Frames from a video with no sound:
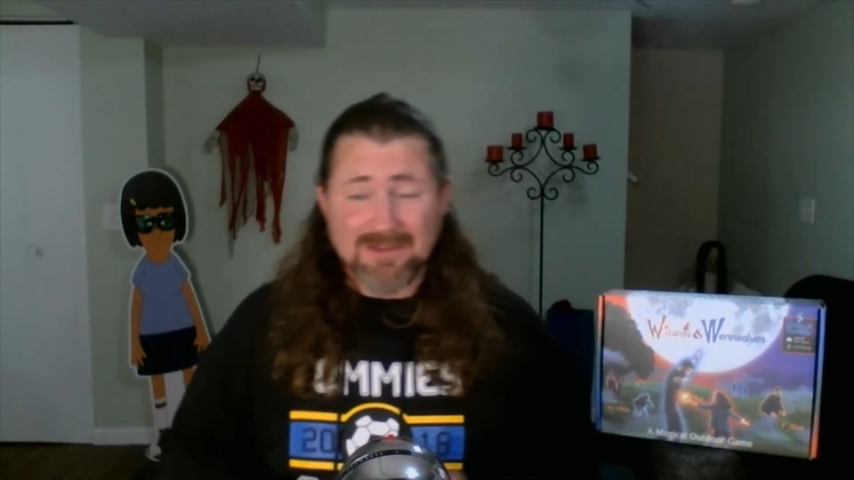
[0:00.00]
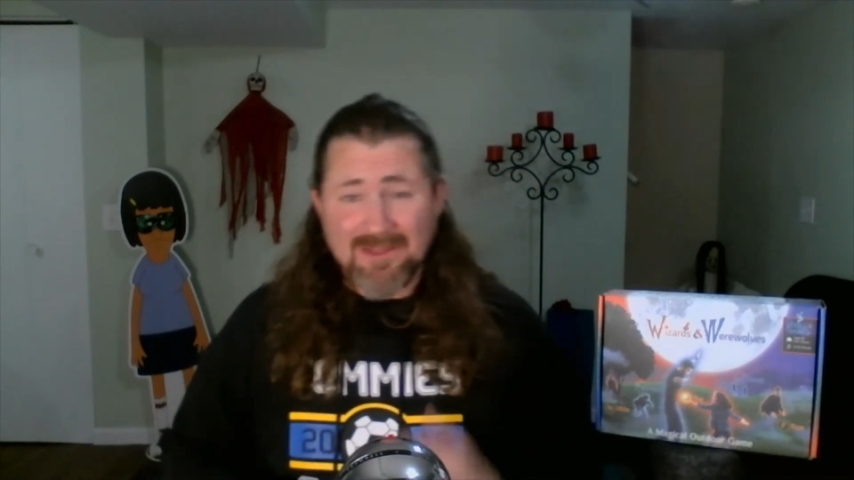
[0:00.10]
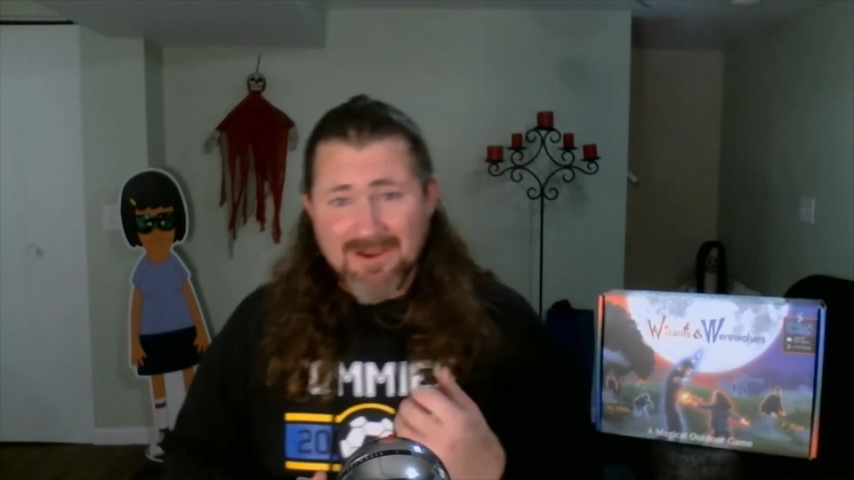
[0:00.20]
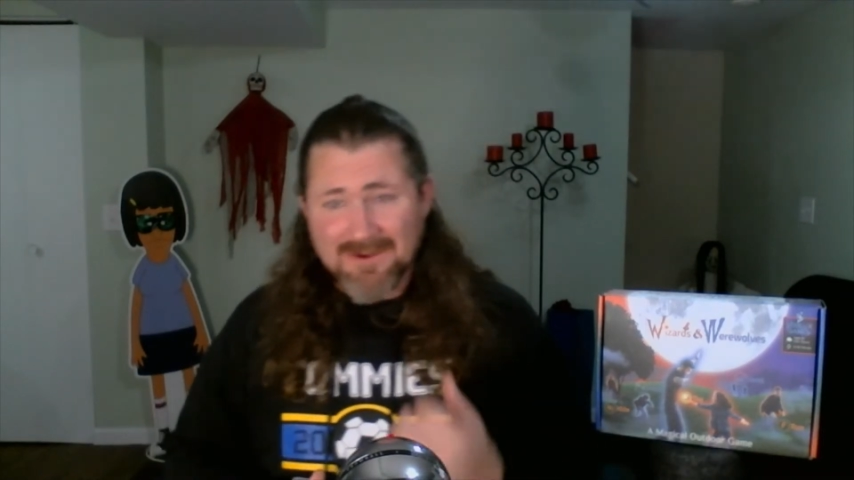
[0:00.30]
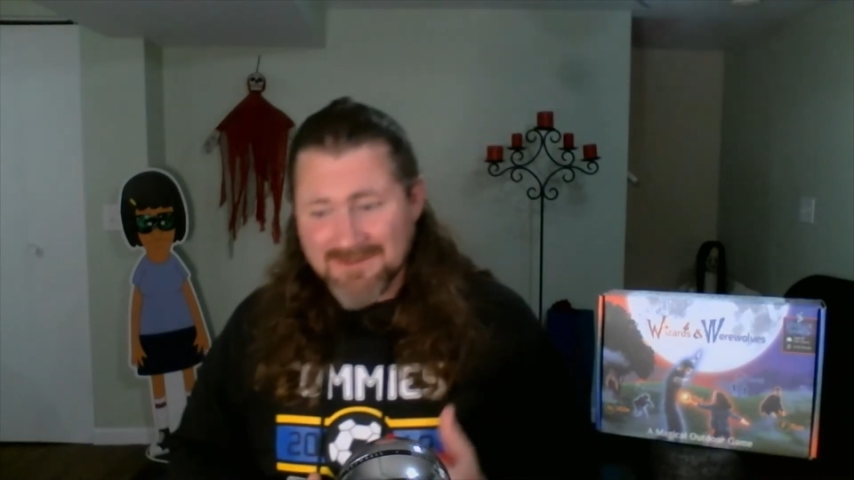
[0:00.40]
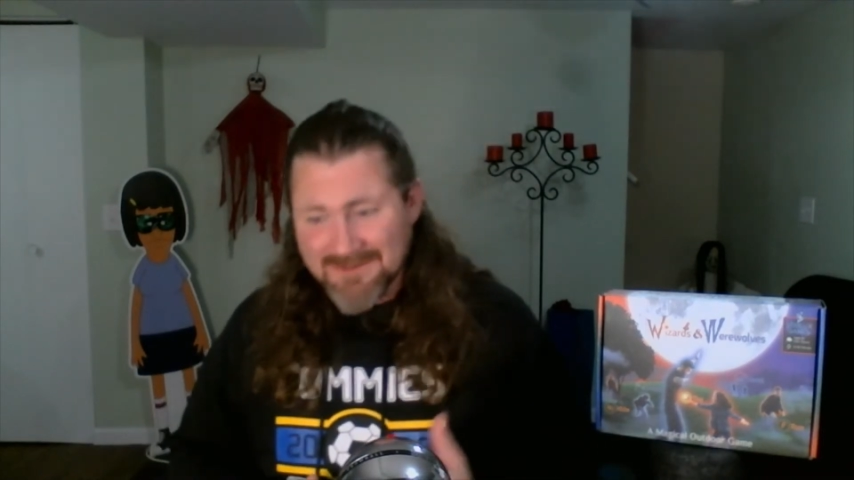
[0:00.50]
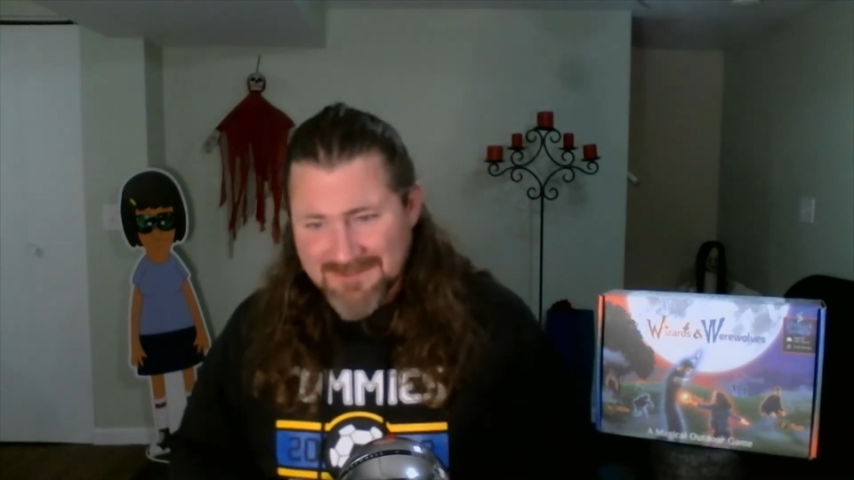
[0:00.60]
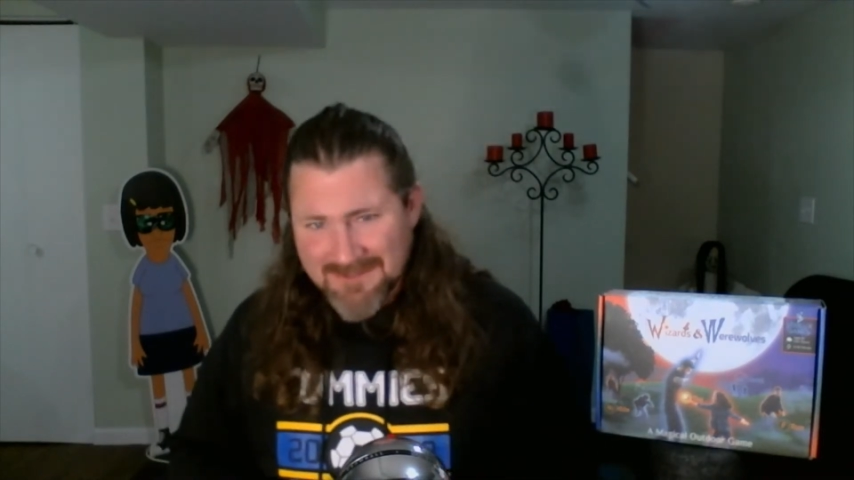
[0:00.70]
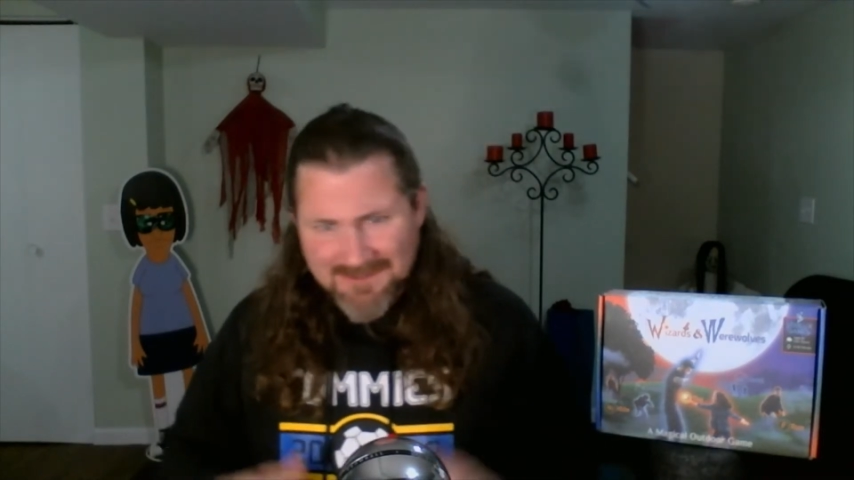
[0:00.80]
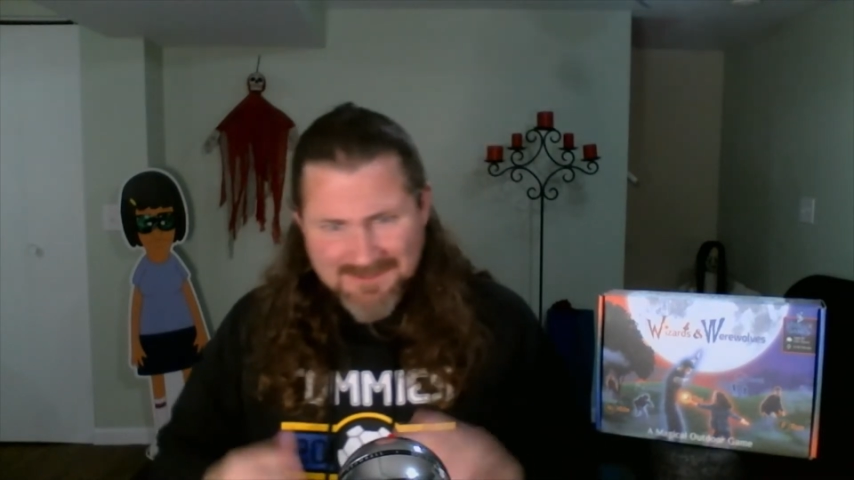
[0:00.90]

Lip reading: They're the hunters. They're